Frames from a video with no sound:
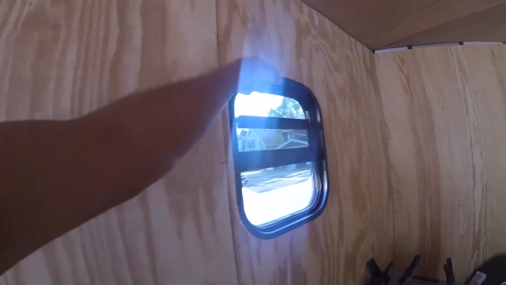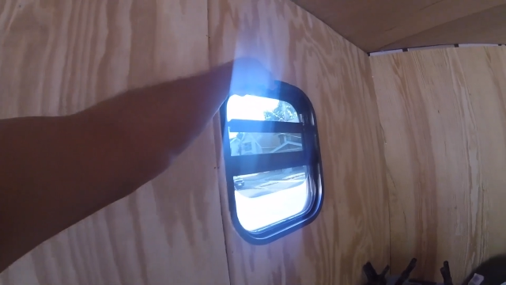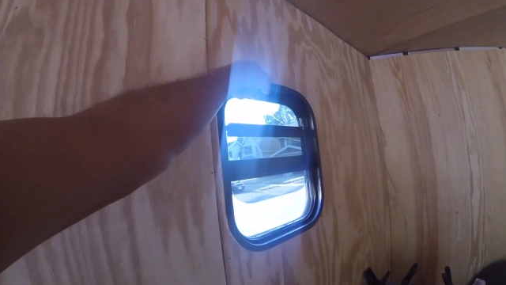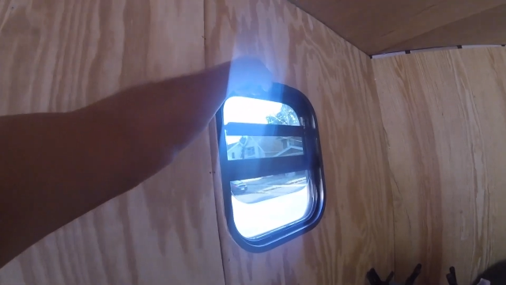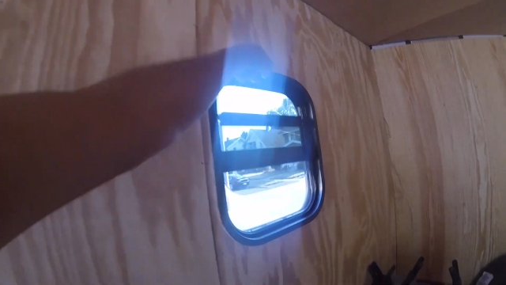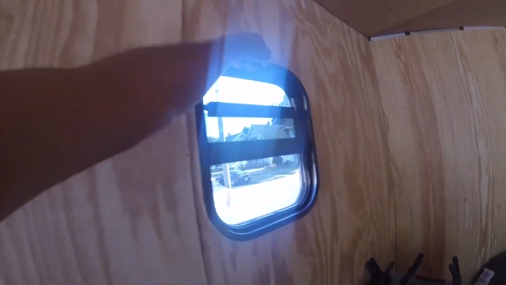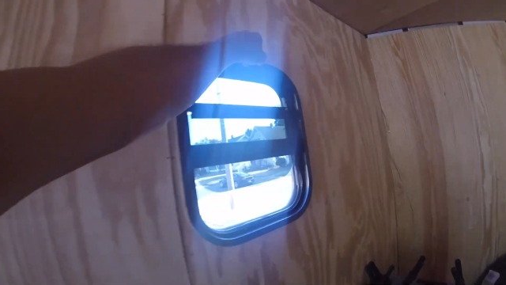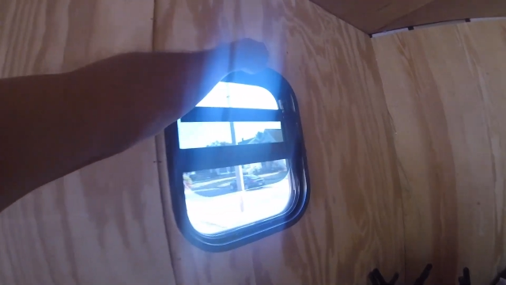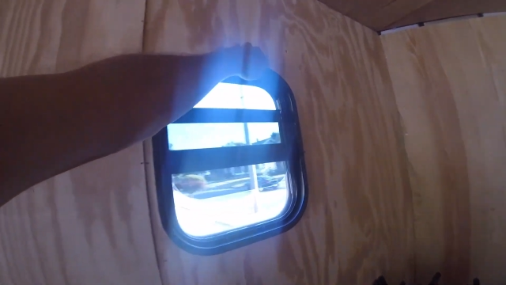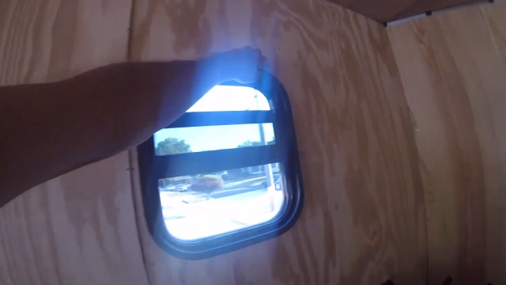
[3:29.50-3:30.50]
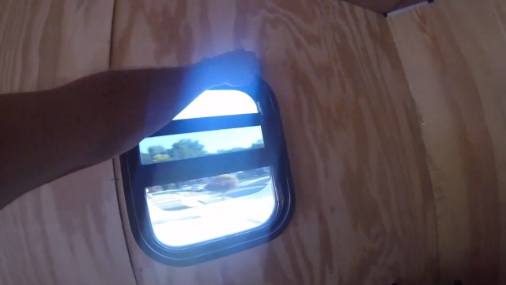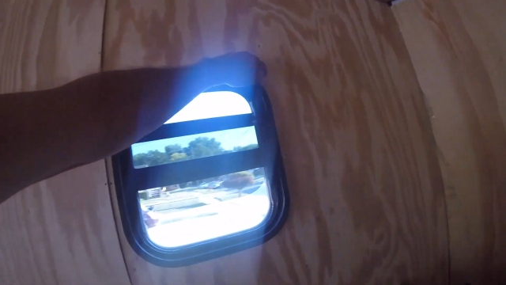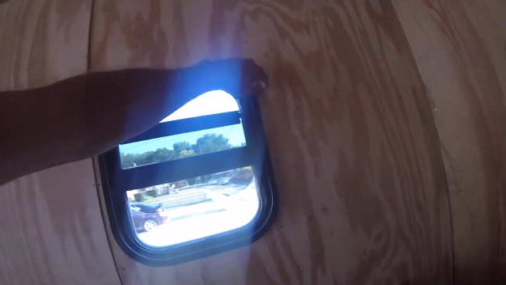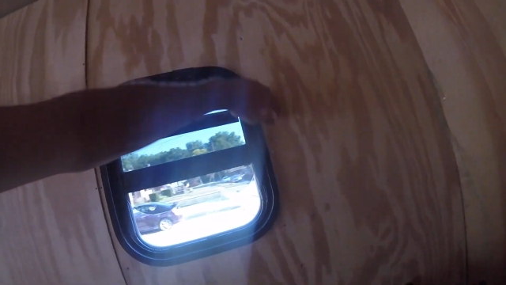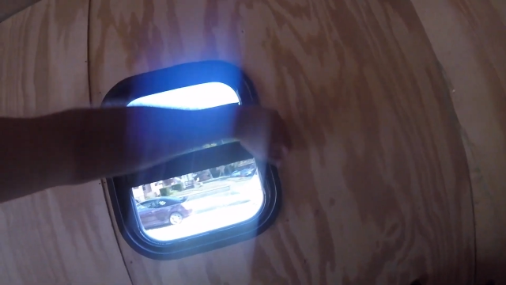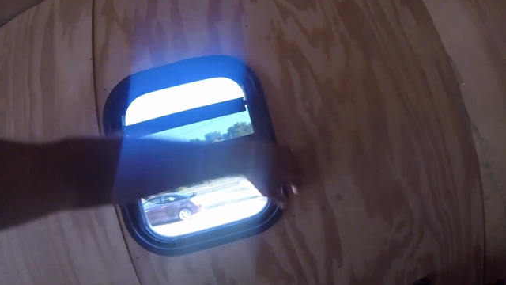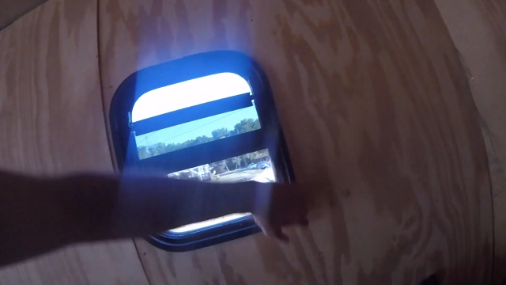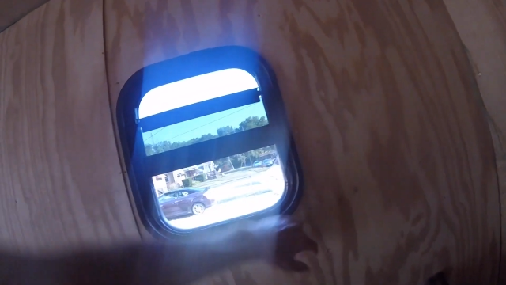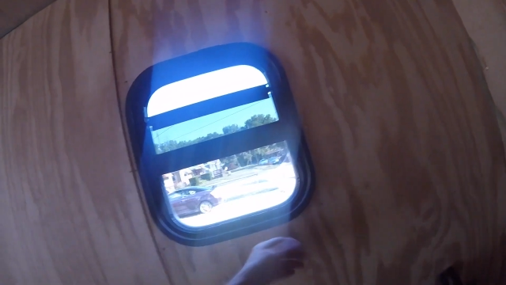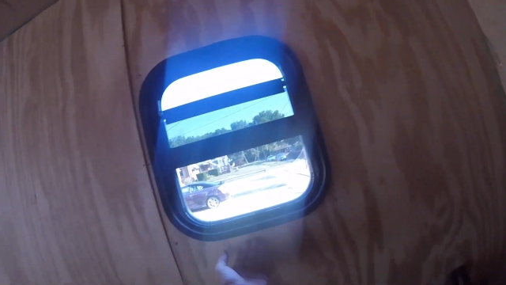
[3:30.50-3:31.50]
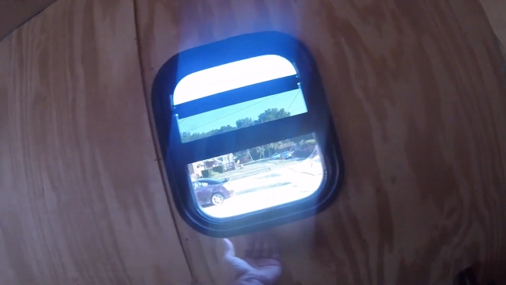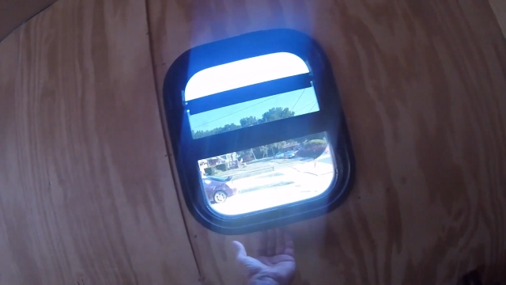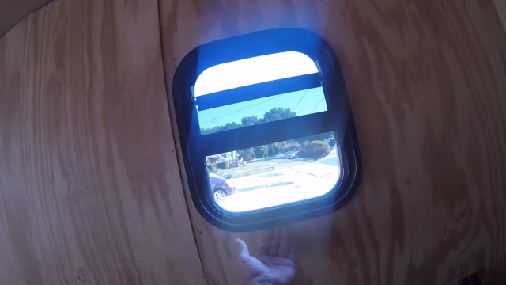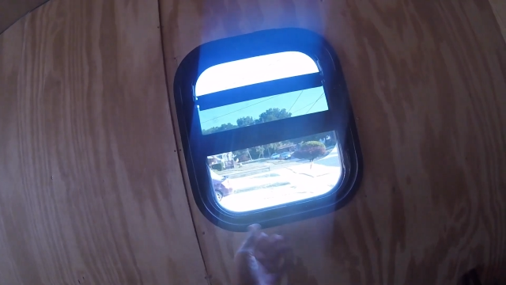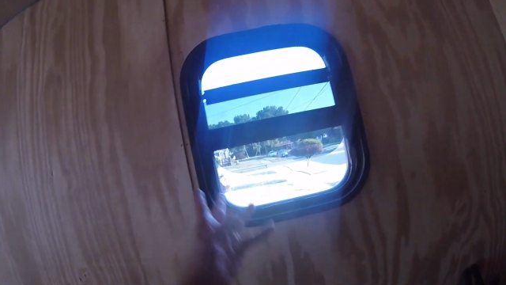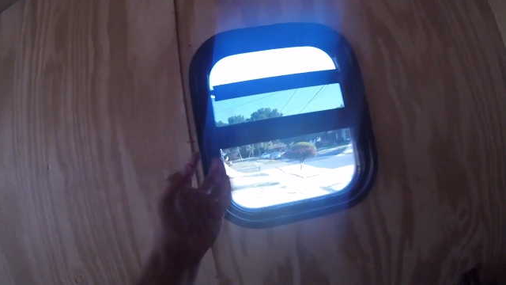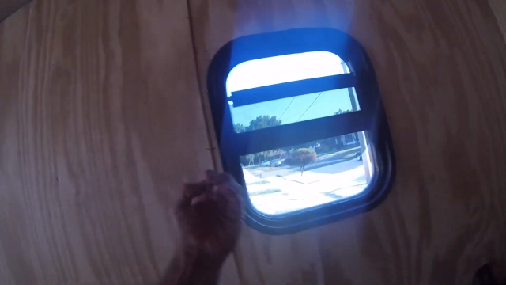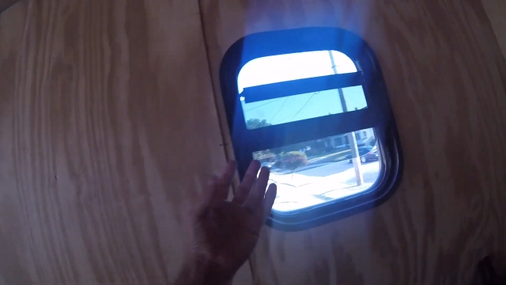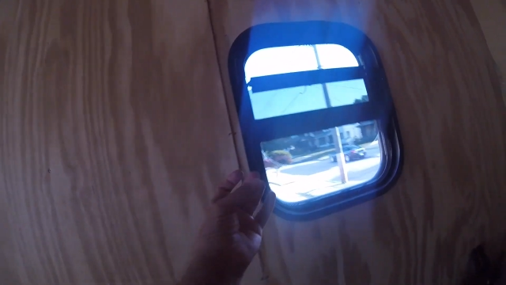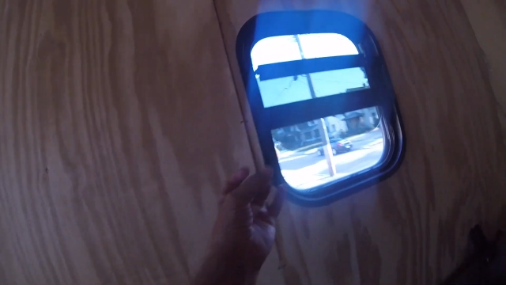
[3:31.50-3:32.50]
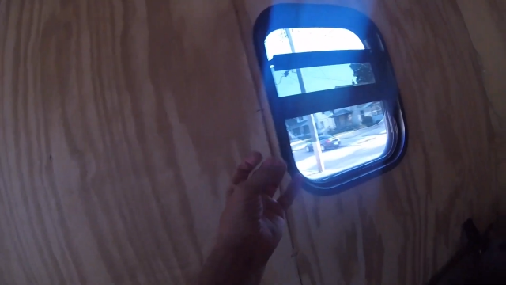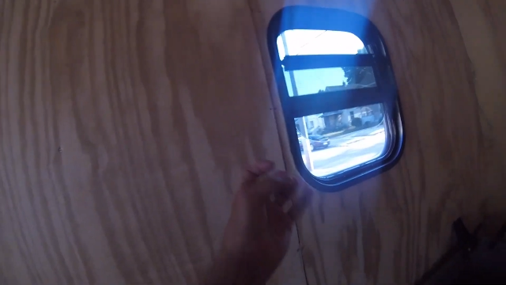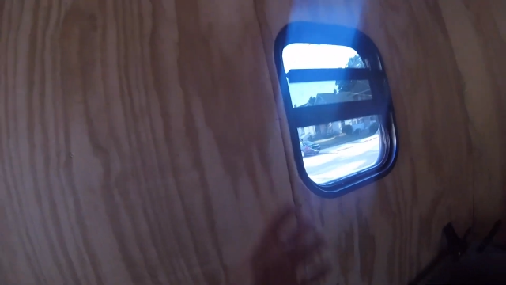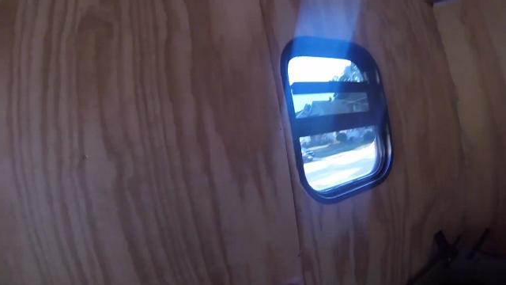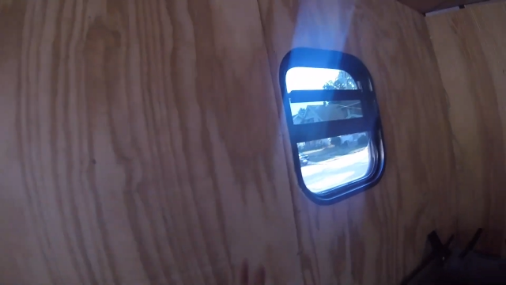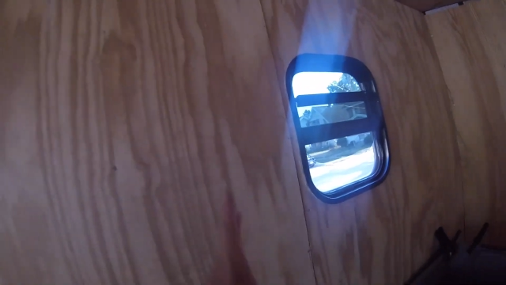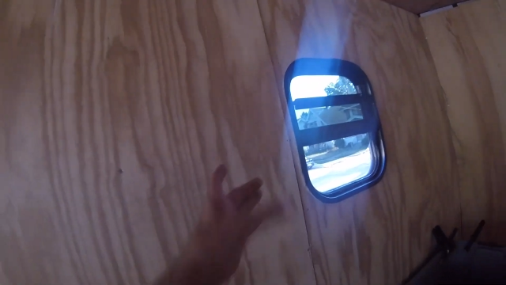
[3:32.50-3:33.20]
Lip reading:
No face is visible, so there are no lips to read.